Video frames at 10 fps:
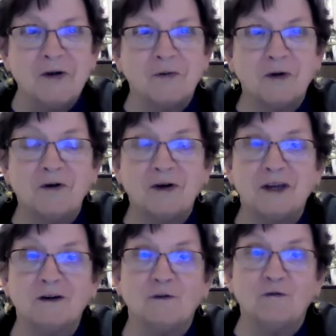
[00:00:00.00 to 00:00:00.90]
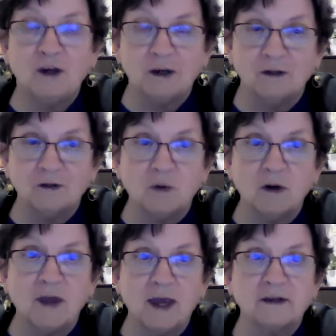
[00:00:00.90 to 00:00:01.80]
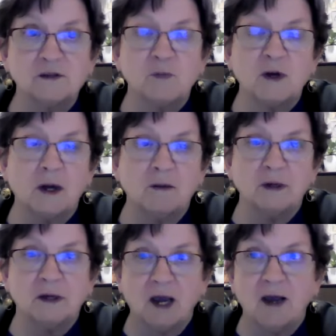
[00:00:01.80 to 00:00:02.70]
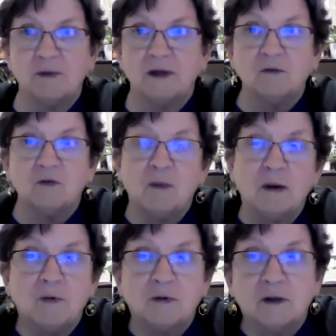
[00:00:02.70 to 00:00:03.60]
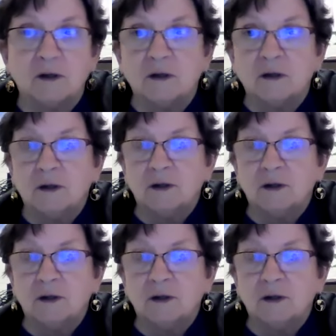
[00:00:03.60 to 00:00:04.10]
We're in a field where that is becoming common. And remember,